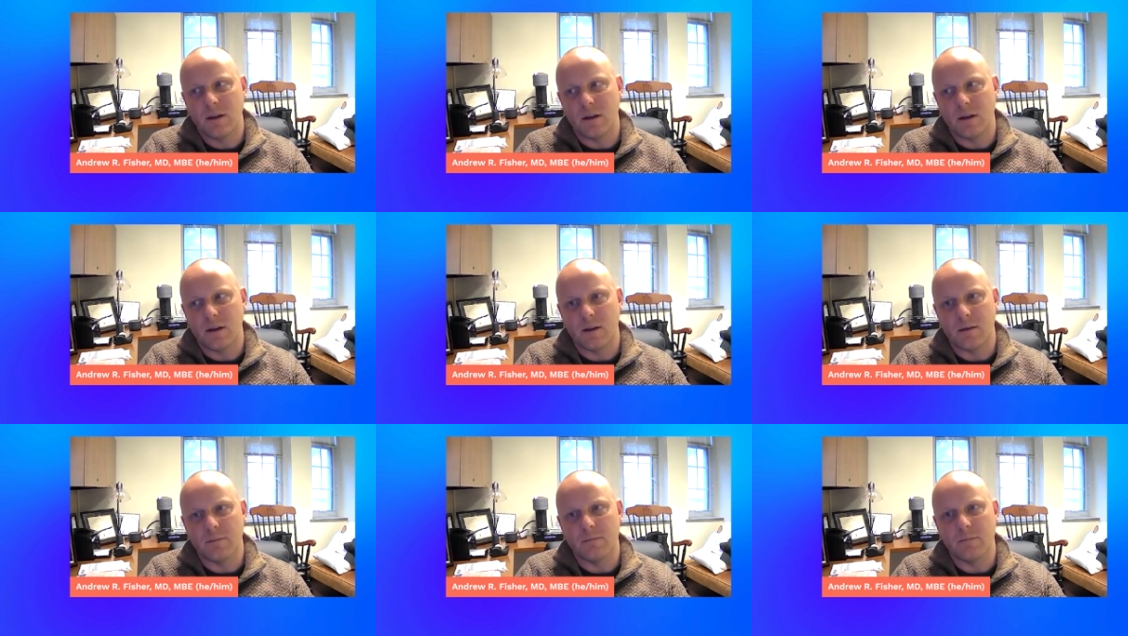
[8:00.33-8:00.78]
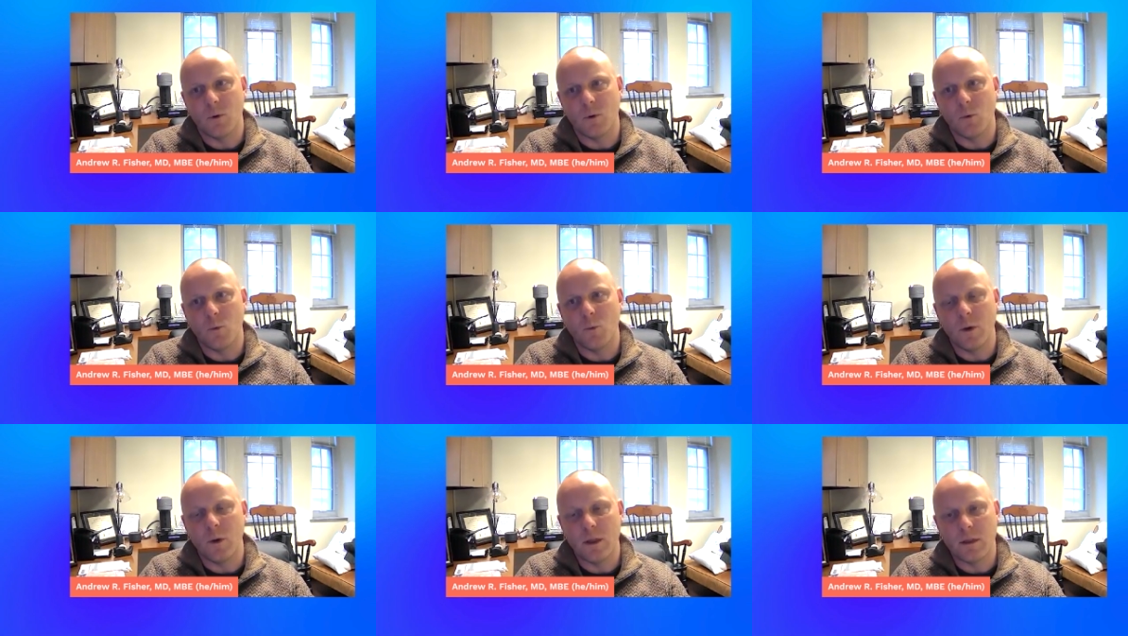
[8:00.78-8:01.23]
um,
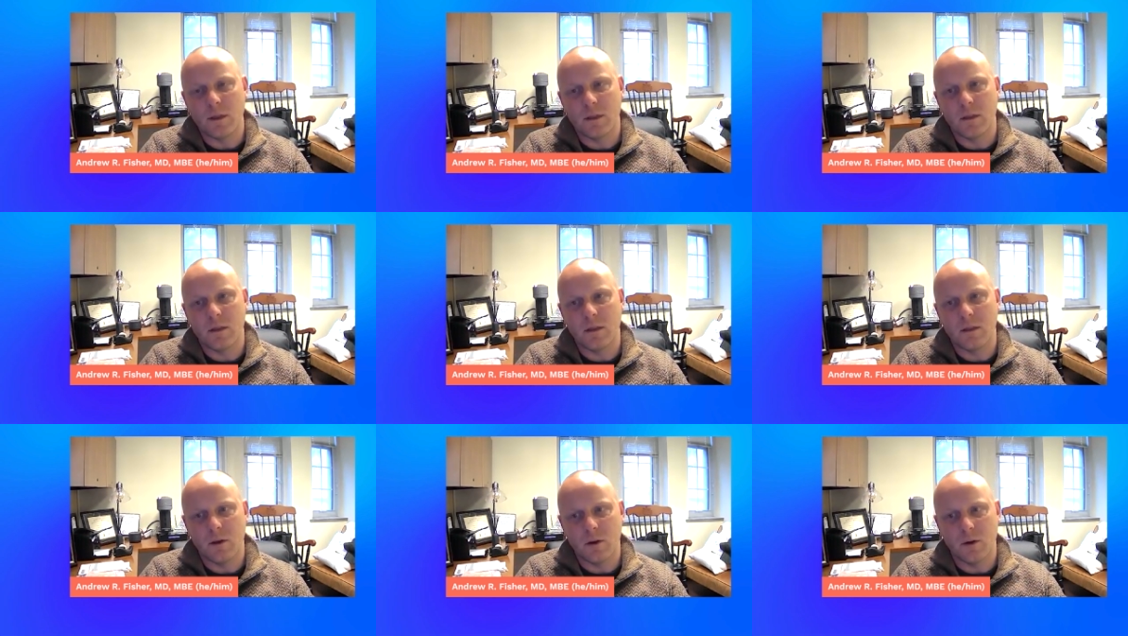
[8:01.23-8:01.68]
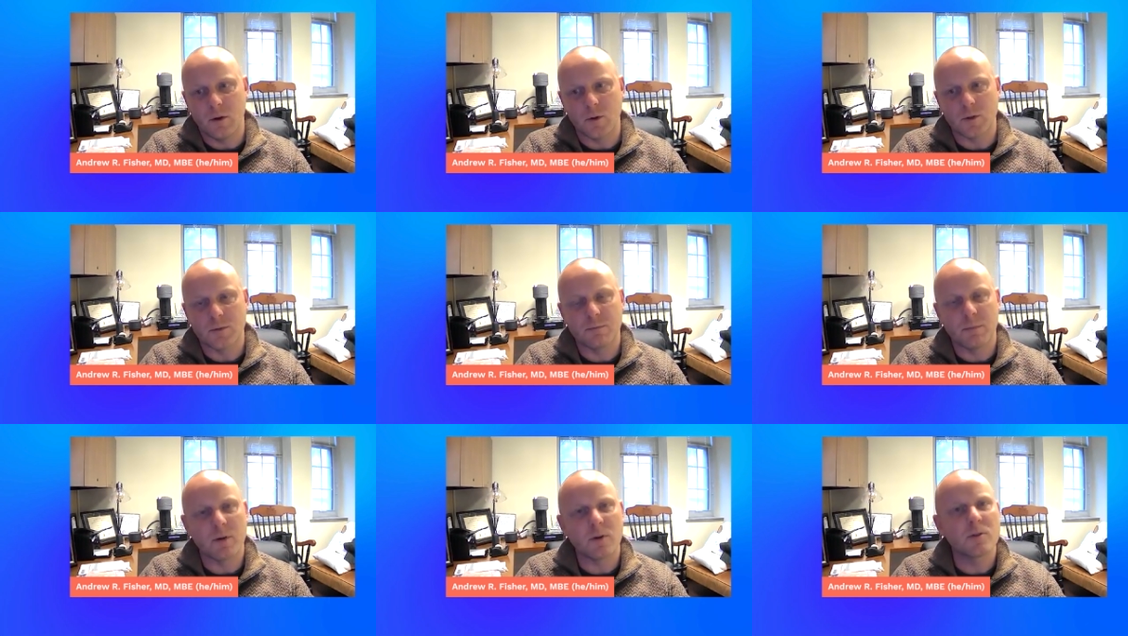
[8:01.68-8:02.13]
with
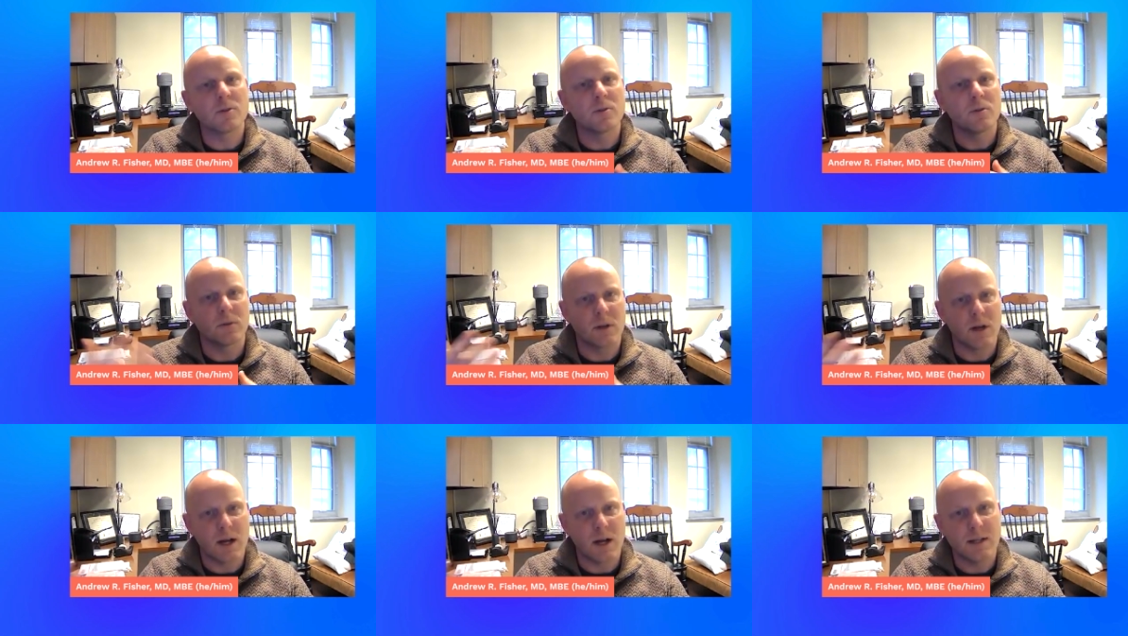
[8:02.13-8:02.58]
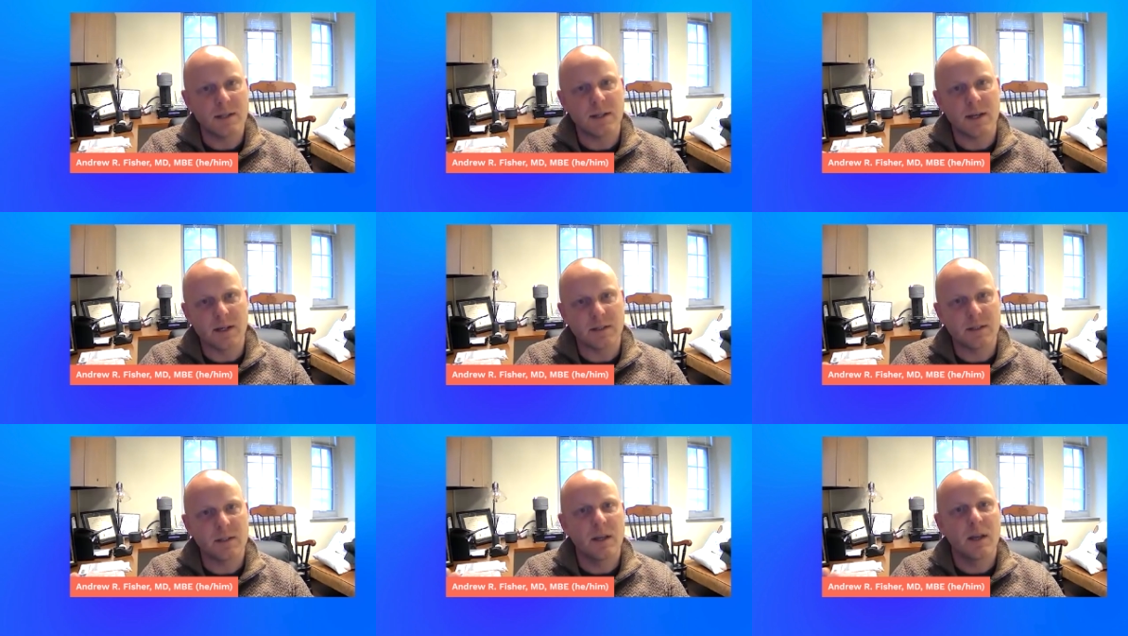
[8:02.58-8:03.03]
those personal
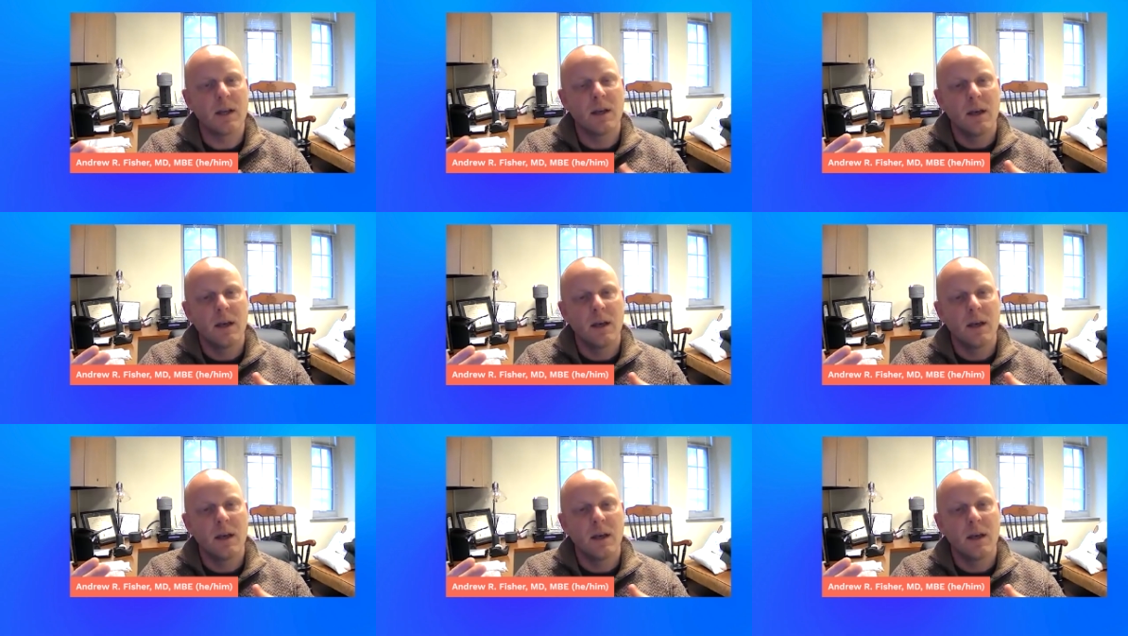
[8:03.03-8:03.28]
contexts